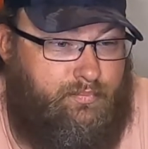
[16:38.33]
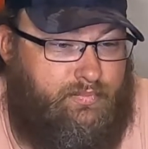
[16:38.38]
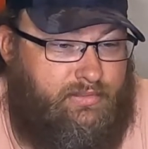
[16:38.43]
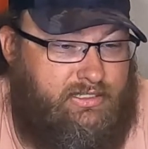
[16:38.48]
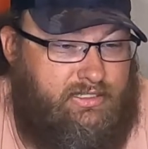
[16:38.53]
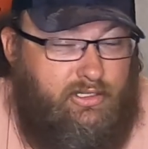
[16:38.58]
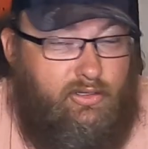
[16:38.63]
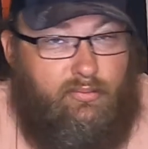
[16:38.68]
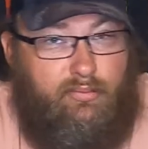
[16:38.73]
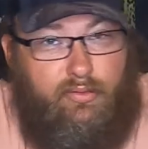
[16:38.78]

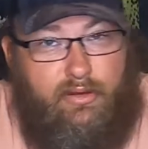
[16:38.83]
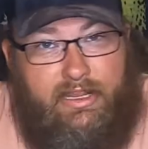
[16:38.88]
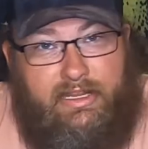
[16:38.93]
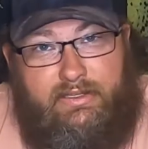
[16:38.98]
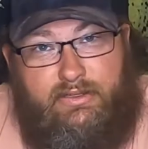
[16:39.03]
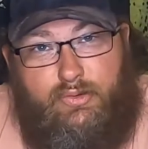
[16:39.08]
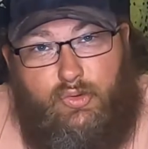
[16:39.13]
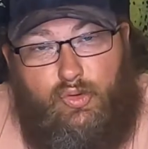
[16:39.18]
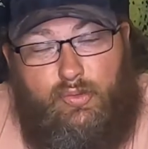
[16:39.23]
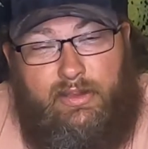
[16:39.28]
still
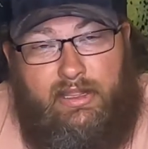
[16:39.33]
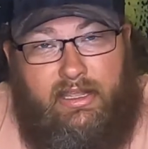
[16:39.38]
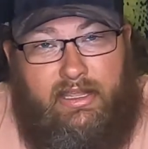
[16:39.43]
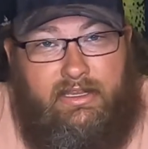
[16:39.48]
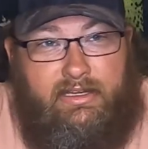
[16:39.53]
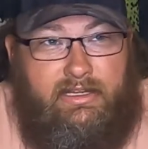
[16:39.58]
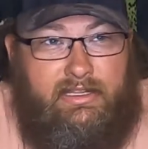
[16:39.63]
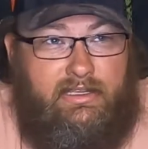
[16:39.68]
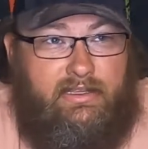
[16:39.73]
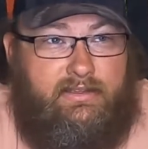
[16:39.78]
brainstorming
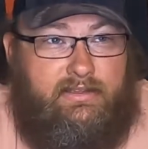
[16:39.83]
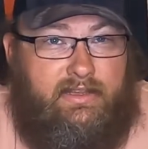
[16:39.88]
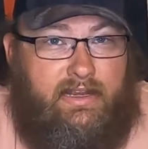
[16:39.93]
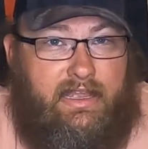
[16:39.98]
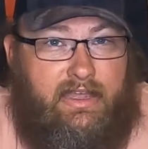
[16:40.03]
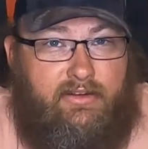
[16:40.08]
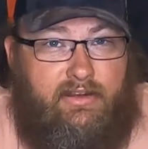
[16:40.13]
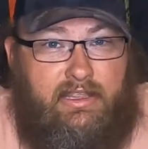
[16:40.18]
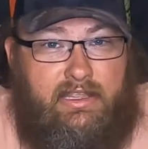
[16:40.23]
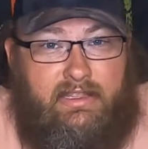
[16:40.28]
ideas on
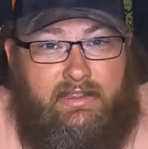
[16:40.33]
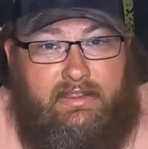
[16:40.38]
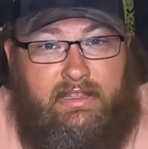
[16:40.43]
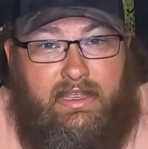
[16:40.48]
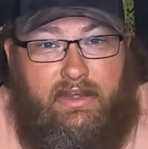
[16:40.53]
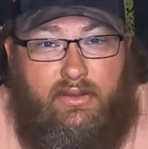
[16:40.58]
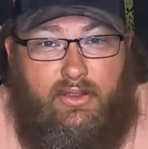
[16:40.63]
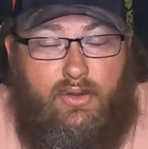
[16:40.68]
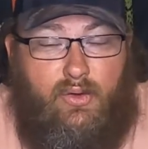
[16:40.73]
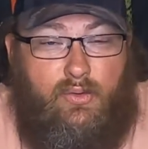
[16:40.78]
how to get
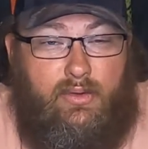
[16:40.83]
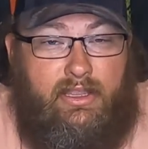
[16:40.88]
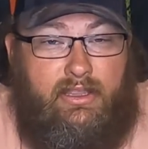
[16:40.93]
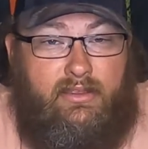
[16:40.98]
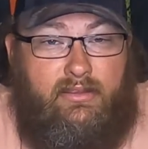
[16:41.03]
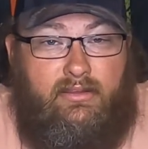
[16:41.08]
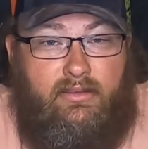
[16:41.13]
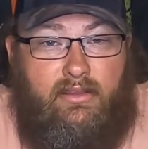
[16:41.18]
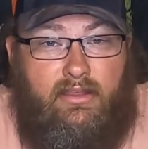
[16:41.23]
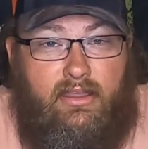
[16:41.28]
that
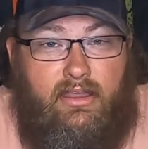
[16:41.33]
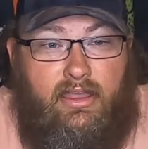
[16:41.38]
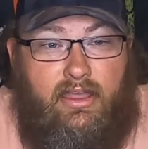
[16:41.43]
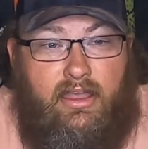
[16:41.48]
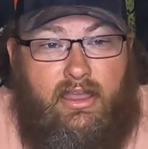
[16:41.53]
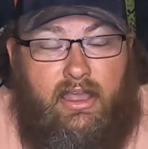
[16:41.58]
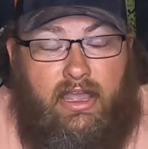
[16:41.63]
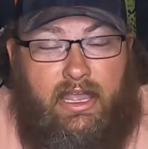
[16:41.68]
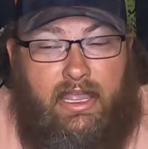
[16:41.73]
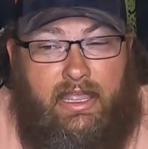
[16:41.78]
going.
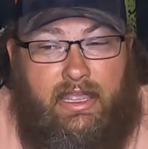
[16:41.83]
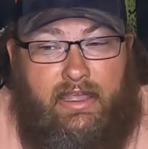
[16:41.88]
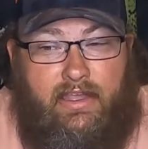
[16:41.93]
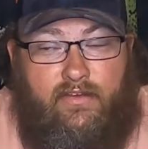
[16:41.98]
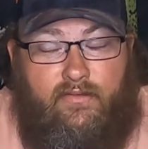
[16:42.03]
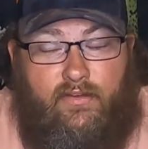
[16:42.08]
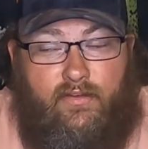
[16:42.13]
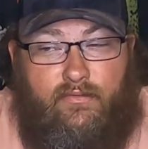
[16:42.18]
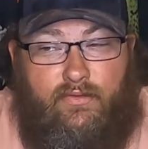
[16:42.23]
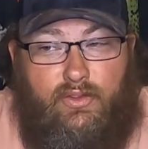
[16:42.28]
I
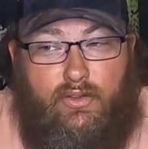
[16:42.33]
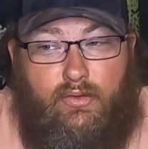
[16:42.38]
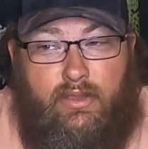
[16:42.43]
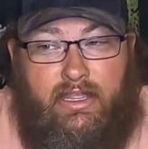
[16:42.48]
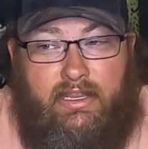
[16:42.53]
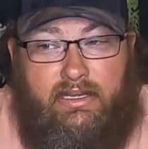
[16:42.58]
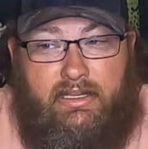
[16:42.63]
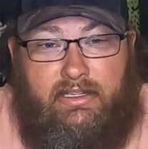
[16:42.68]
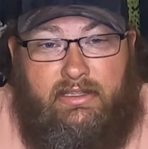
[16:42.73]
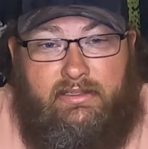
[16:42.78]
have a few
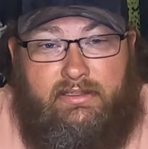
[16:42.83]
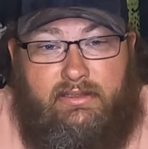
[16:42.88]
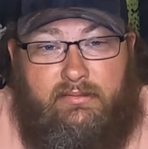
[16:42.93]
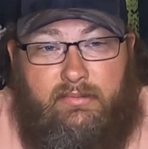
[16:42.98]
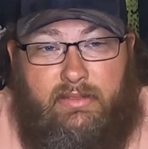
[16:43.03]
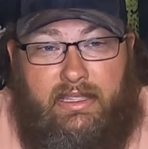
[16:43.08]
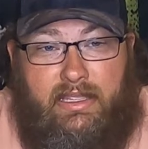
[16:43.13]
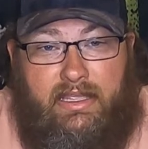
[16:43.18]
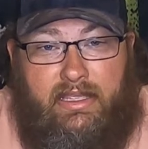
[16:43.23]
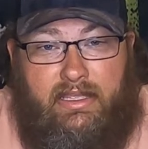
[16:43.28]
ideas in
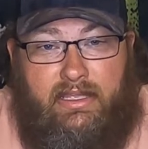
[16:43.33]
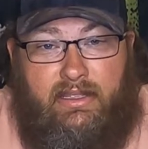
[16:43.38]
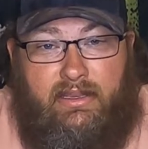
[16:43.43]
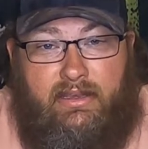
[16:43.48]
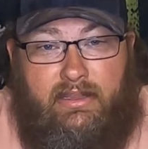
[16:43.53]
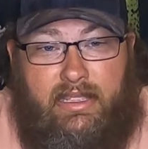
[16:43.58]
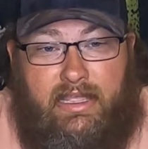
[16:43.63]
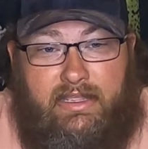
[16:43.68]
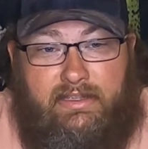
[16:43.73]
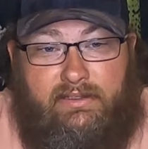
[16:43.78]
my
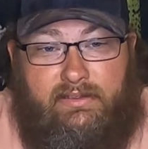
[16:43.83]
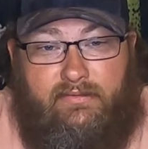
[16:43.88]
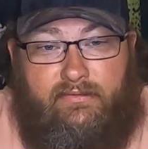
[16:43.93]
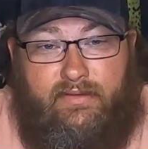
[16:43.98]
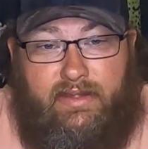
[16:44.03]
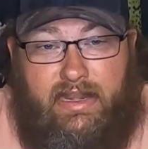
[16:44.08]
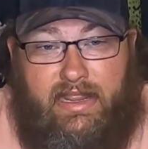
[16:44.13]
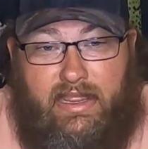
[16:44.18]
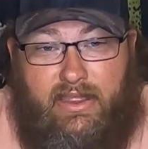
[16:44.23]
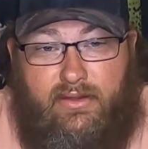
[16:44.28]
head as of
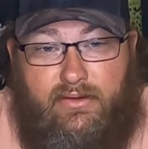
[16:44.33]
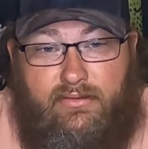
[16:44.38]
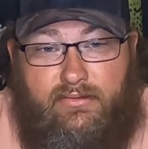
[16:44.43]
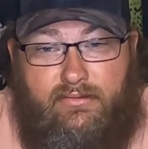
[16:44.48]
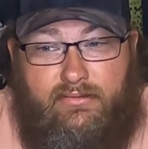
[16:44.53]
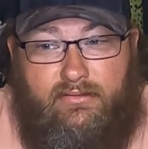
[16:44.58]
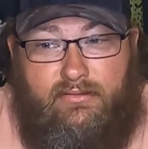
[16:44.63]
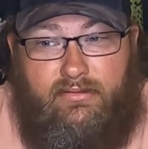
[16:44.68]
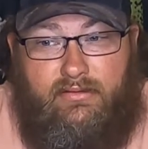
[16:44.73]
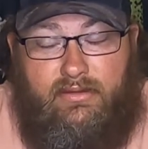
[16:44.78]

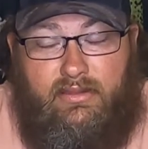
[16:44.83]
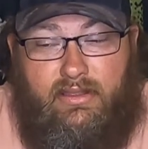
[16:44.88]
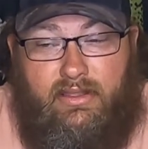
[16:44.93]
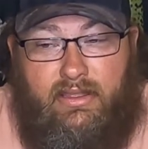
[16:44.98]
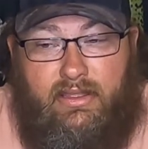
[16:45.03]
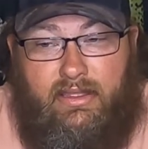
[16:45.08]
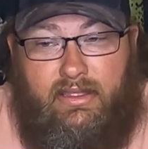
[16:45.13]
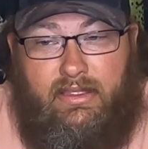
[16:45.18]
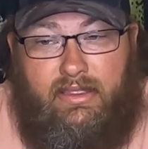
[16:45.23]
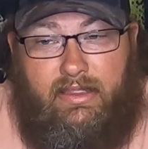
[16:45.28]
now,
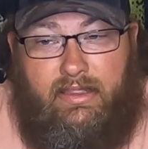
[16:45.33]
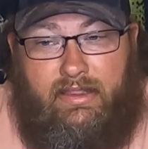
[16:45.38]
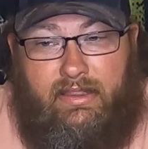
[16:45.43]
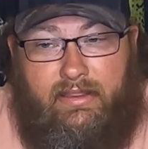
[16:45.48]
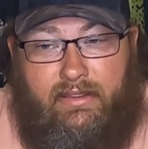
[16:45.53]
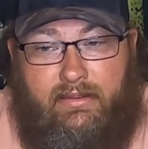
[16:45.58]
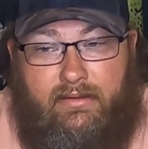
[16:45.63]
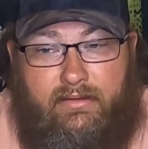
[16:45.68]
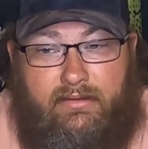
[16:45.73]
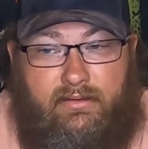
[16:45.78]

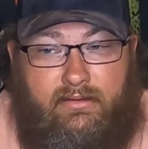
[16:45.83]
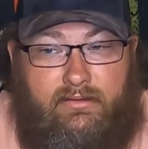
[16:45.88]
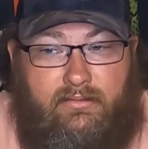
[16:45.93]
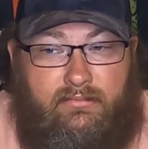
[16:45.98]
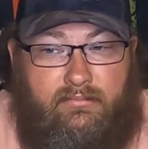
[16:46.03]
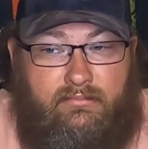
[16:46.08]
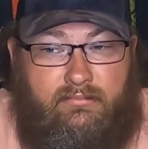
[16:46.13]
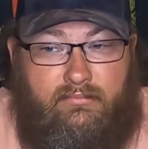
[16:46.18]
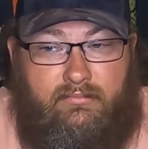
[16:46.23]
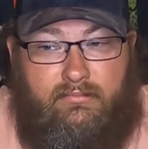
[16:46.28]

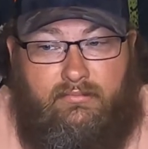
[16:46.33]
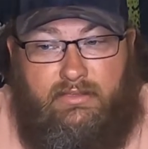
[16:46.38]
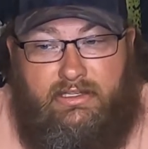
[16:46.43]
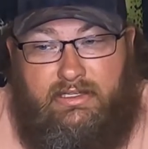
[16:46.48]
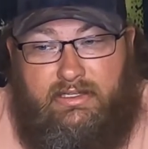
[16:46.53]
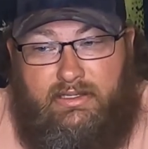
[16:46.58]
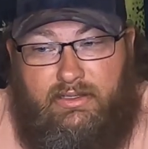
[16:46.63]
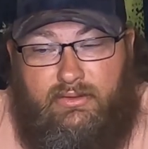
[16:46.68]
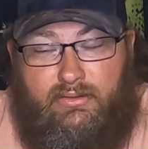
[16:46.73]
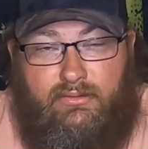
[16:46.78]
and
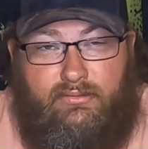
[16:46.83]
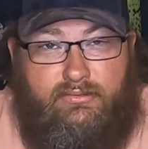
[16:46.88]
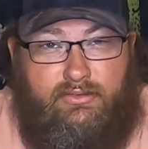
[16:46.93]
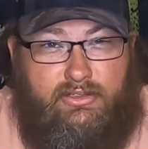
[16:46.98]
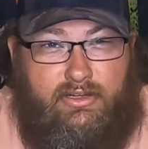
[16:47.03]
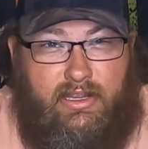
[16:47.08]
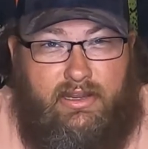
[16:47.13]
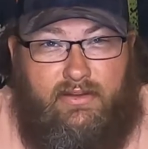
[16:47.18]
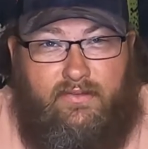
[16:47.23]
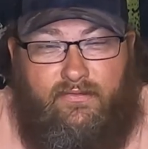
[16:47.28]
still
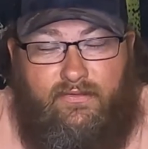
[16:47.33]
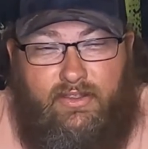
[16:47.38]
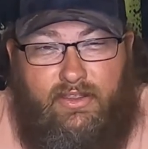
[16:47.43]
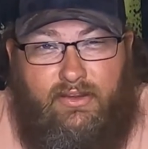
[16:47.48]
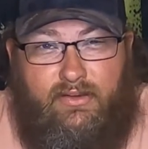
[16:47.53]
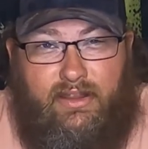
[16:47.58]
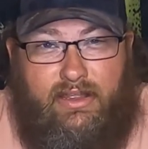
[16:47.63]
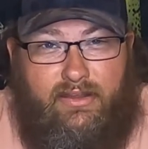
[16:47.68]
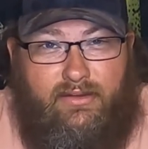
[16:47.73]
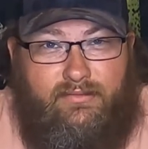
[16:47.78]
trying to
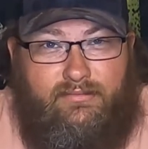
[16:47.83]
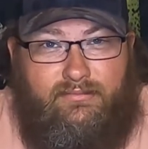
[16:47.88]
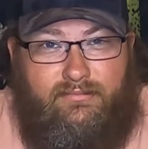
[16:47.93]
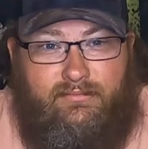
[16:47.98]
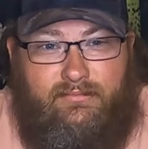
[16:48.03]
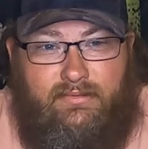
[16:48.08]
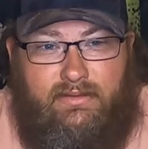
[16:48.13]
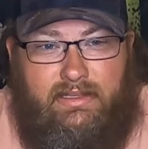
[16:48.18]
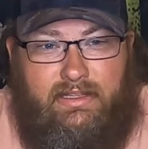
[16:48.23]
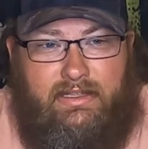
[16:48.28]
figure out
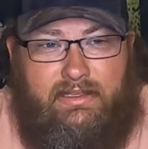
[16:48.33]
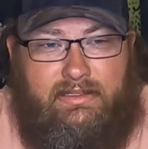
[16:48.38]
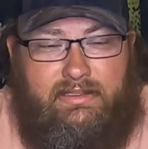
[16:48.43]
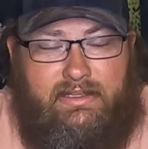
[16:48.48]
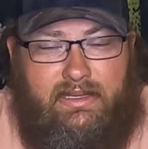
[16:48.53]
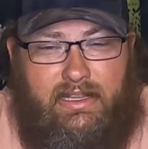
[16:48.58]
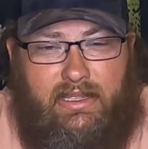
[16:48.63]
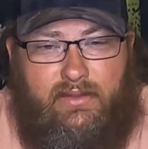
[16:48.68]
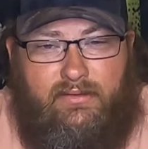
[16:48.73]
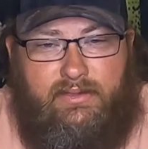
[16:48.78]
ins
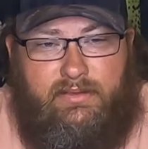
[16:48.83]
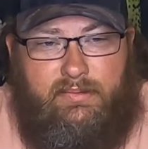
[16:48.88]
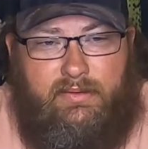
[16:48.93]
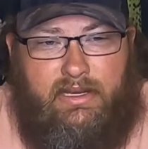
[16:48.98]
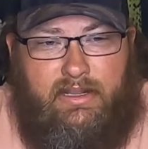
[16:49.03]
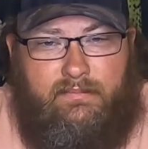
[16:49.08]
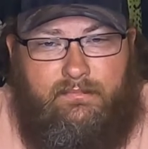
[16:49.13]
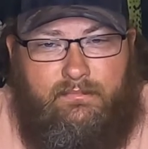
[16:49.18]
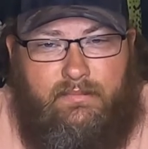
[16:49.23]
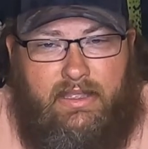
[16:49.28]
and outs, but
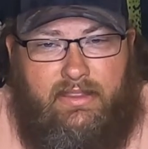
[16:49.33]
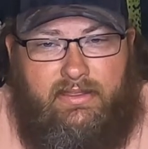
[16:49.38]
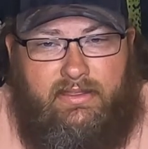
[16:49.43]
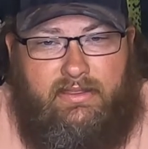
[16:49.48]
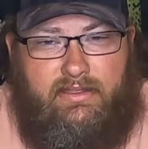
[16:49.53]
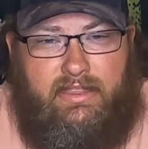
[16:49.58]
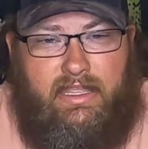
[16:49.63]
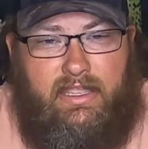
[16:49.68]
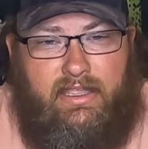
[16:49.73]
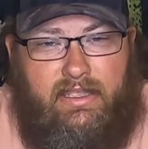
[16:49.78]
I
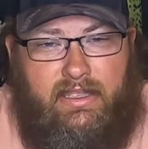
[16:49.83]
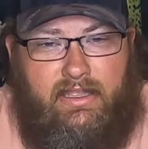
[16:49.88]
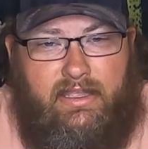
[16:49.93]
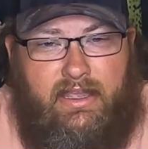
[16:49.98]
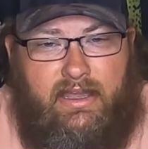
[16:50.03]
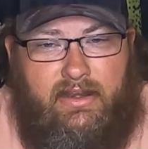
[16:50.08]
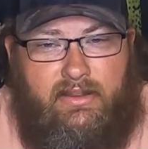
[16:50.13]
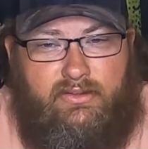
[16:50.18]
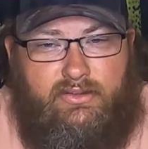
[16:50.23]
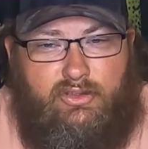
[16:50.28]
think I
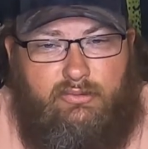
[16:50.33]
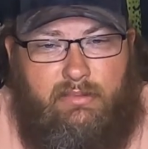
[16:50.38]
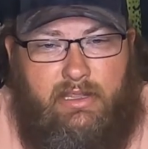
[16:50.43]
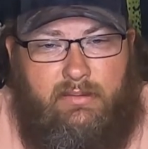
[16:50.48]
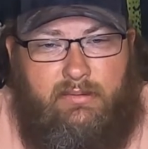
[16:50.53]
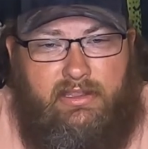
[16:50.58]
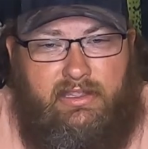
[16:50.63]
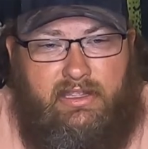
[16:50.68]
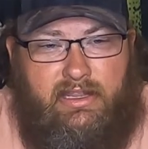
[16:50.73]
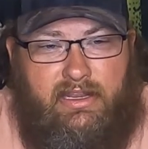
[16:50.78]
got it. So
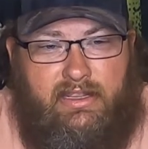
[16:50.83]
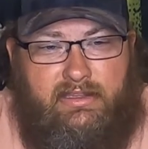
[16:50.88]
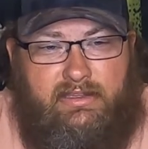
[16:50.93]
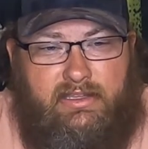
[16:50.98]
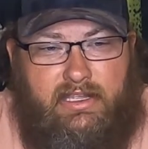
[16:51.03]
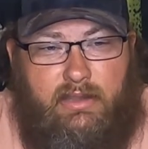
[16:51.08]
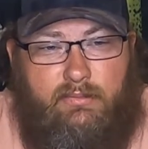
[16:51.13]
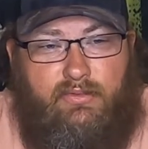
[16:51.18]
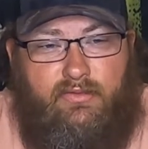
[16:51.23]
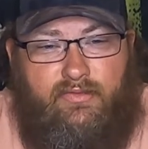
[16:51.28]
maybe in the next
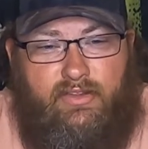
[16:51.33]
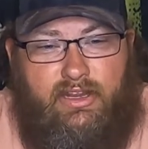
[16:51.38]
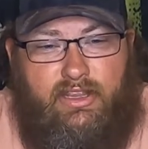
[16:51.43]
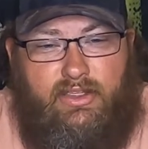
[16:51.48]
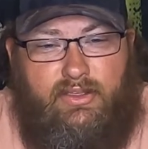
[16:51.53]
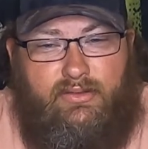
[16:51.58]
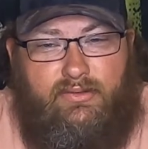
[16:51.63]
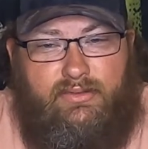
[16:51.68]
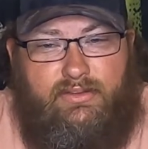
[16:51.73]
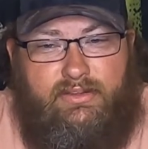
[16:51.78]
couple
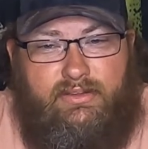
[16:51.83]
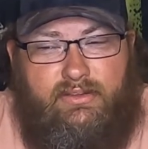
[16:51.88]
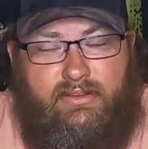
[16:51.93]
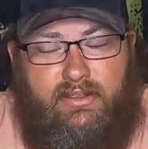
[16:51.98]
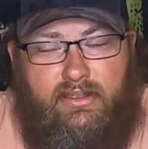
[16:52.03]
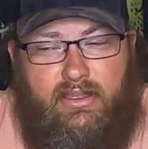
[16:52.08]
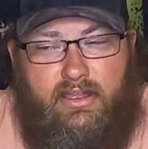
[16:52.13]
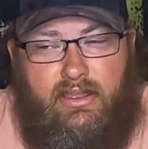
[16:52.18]
videos,